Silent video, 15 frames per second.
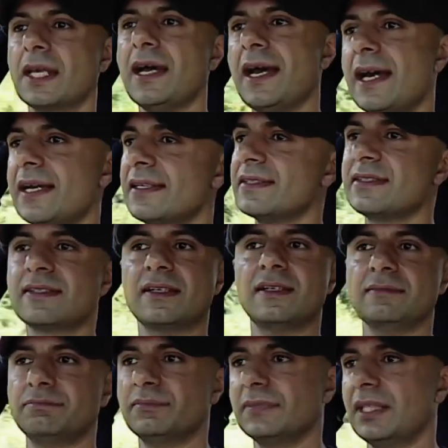And
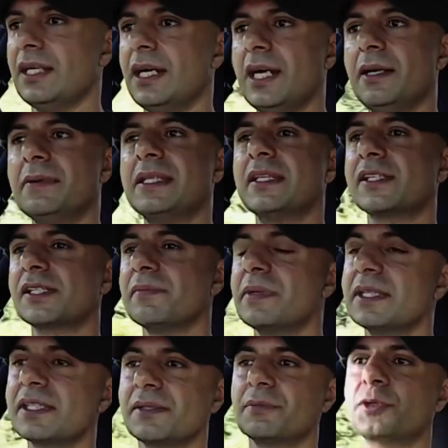I mean, there's
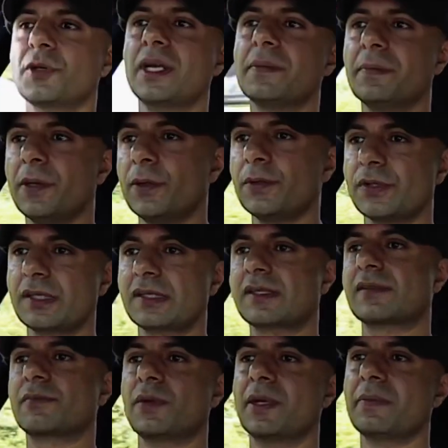some great
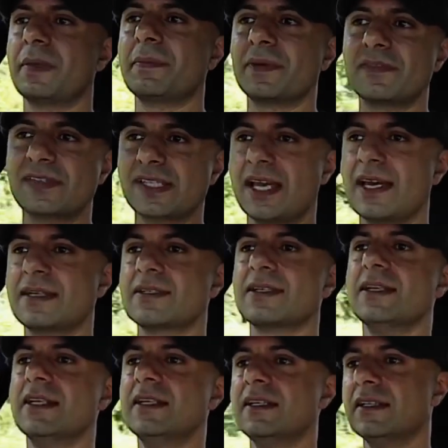posts where people have said,
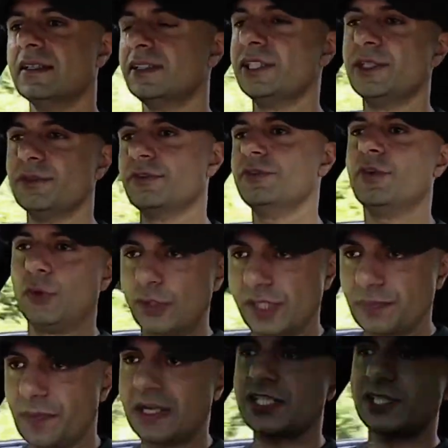you know, for
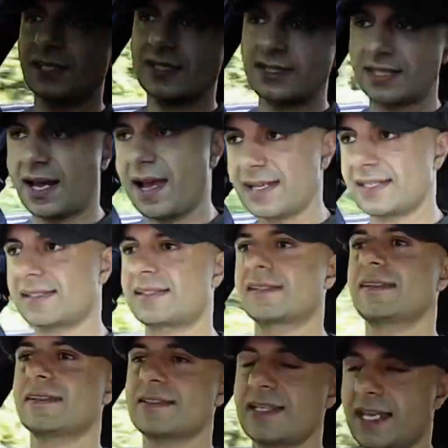specialist tasks,
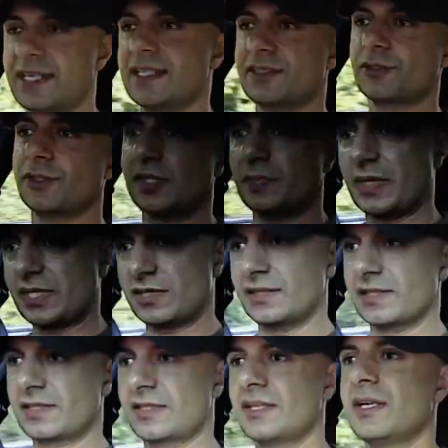take it to a
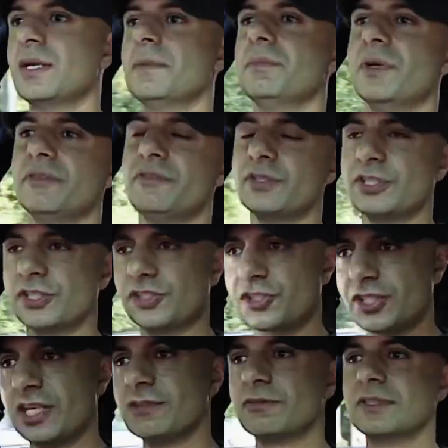specialist, but for just
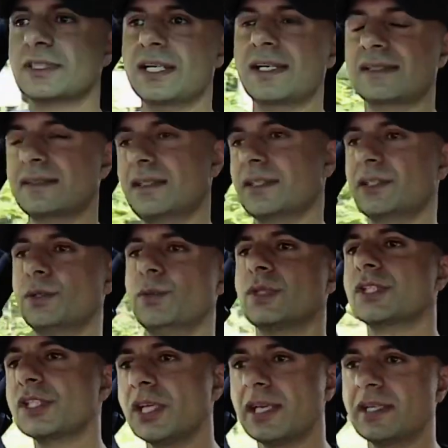general tasks like
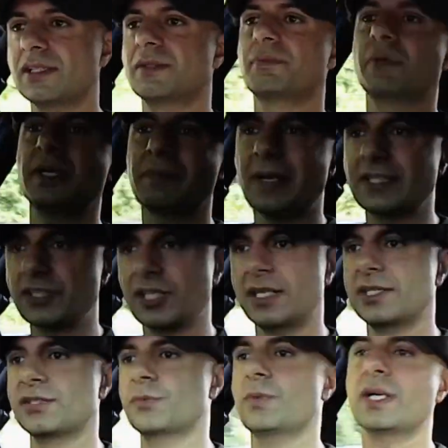oil change, brake pad
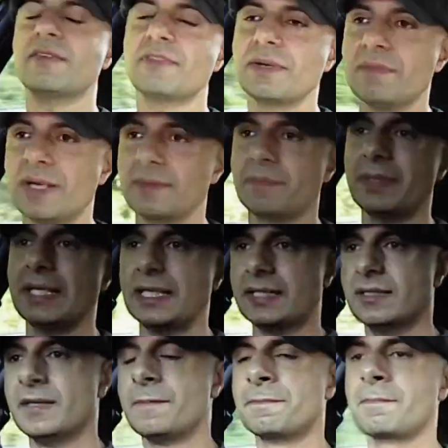change, whatever it might be,
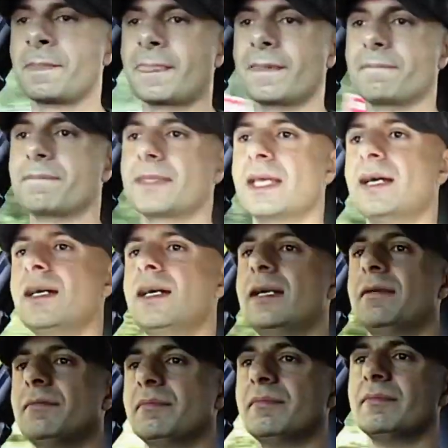
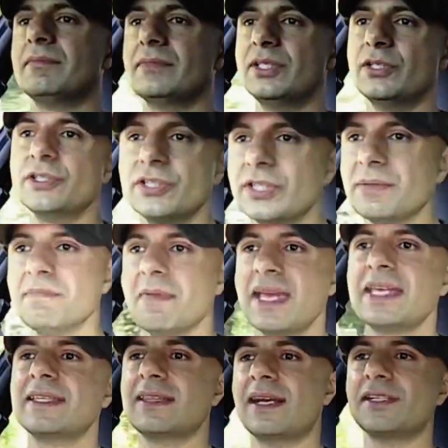you know, you can
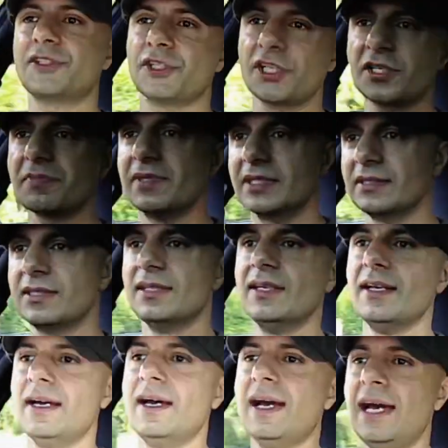make that judgment
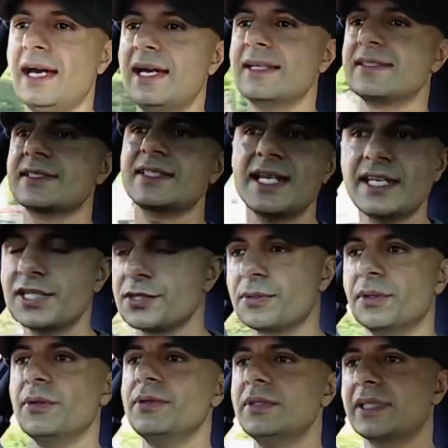and take it to
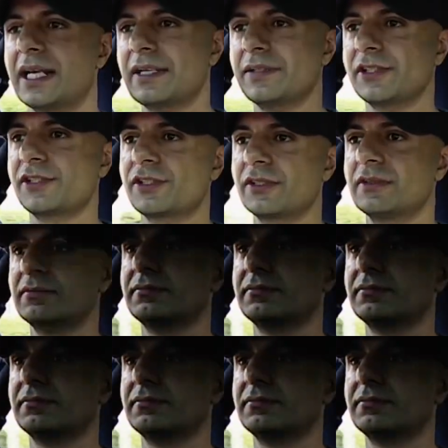a local garage.